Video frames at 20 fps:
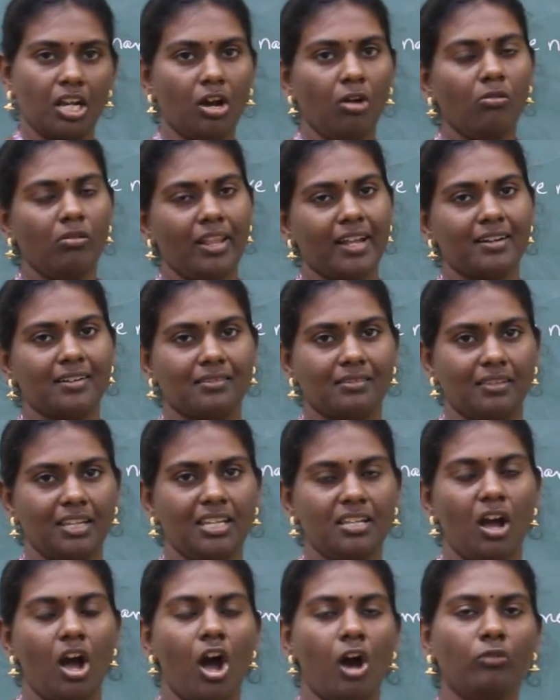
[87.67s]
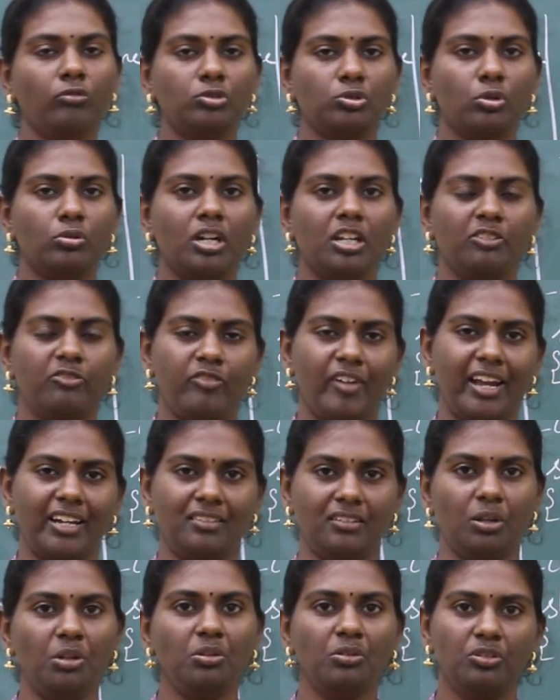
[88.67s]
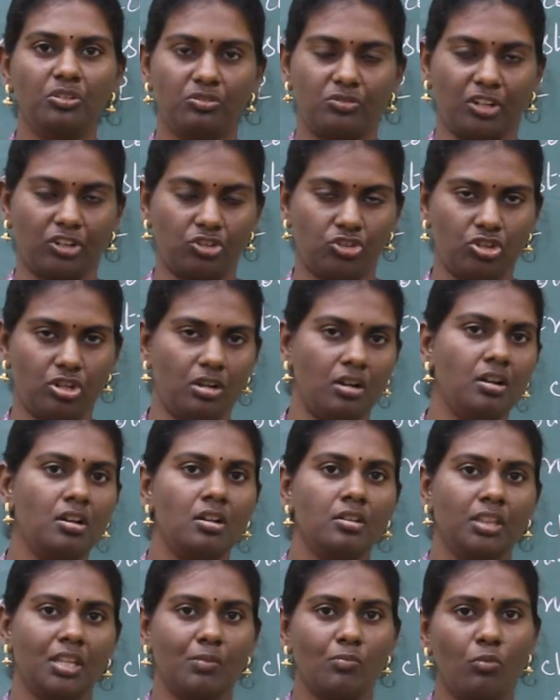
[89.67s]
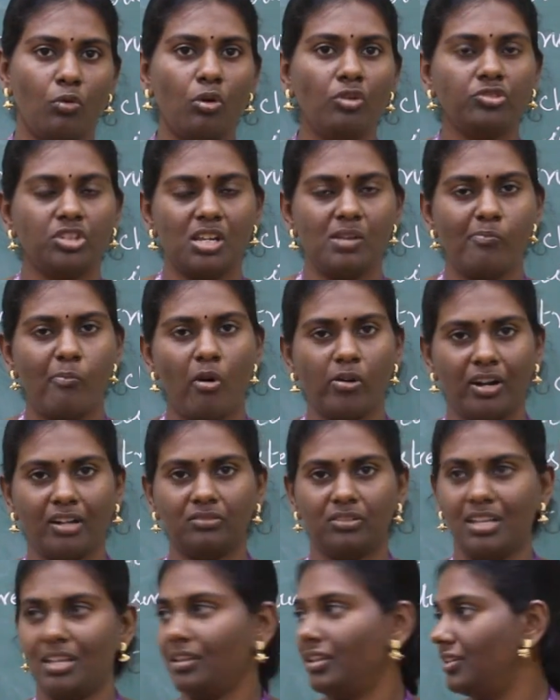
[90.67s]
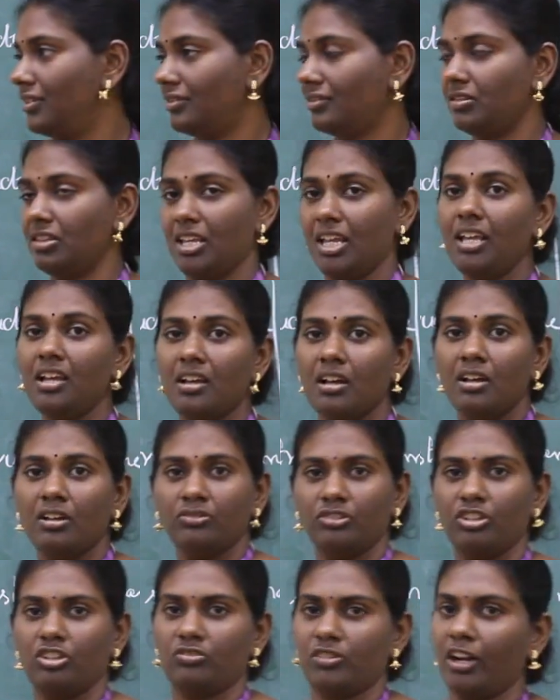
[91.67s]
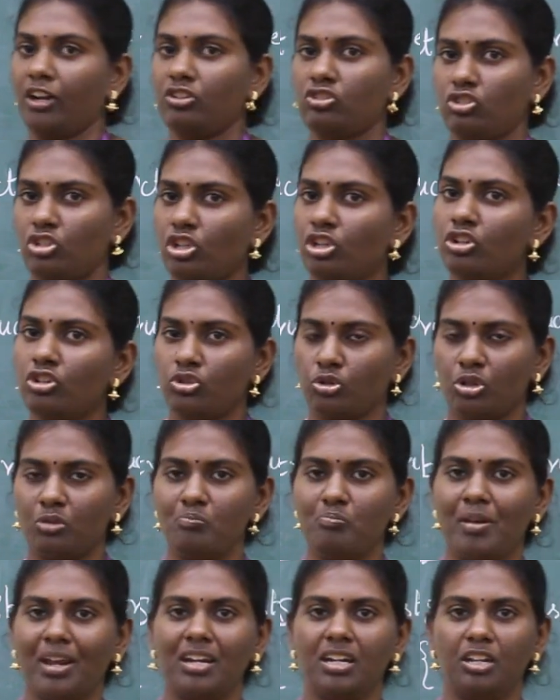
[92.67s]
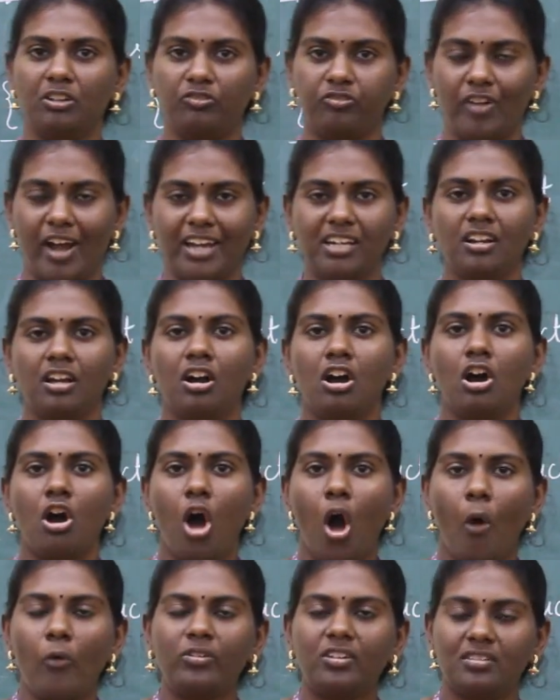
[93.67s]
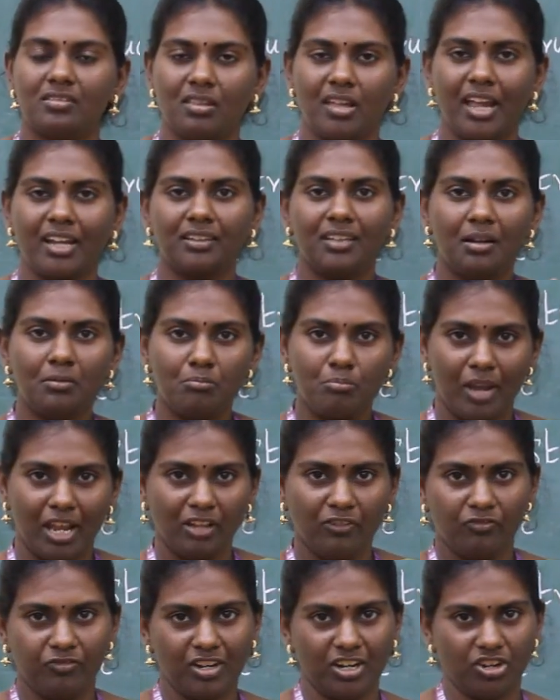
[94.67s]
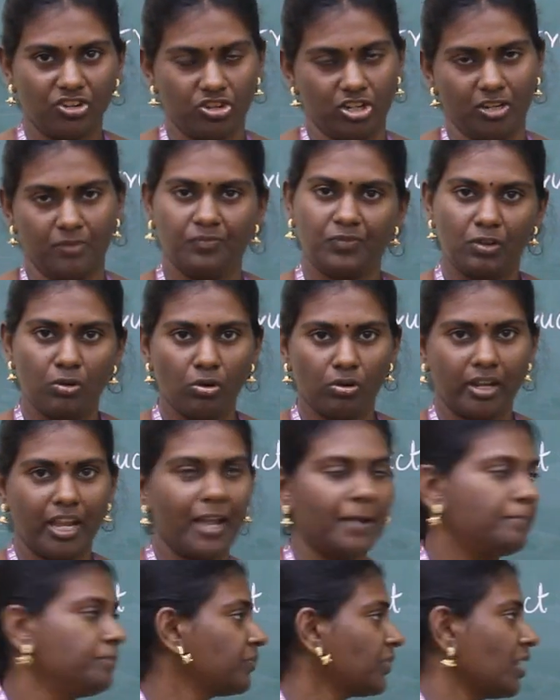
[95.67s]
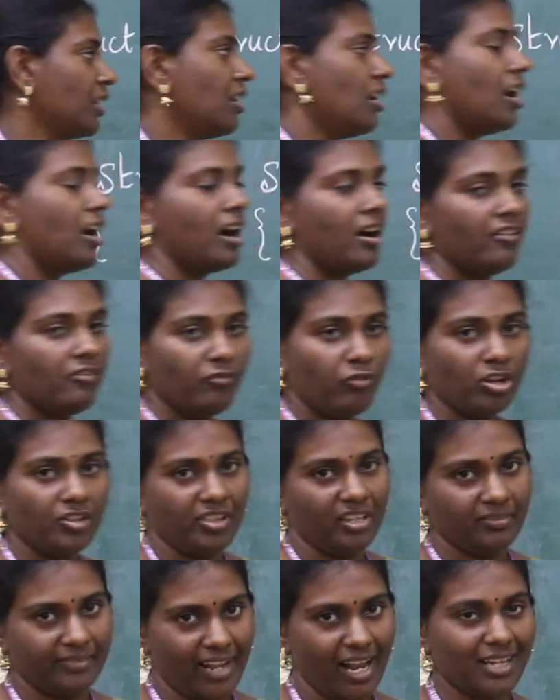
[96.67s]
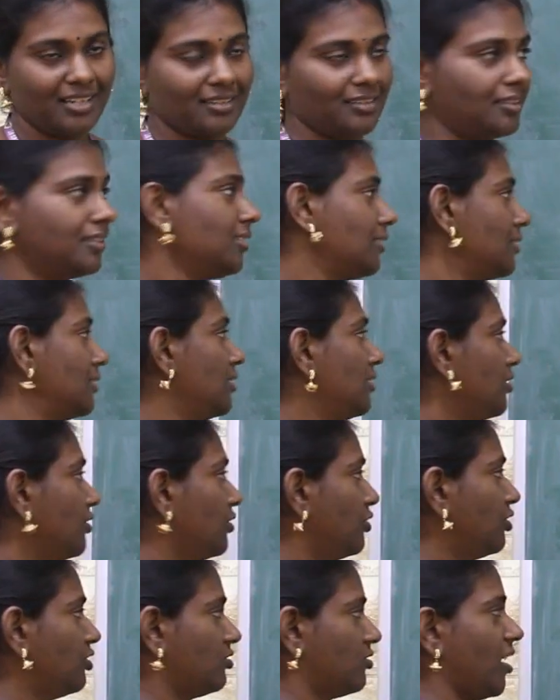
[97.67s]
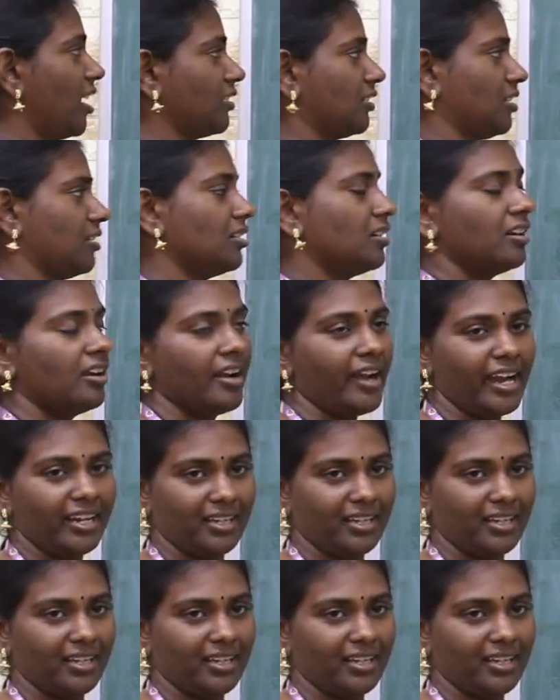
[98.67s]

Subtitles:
Now let's see how to define the structure. The most important thing is the structure should be defined outside the main function. Okay. For syntax is struct.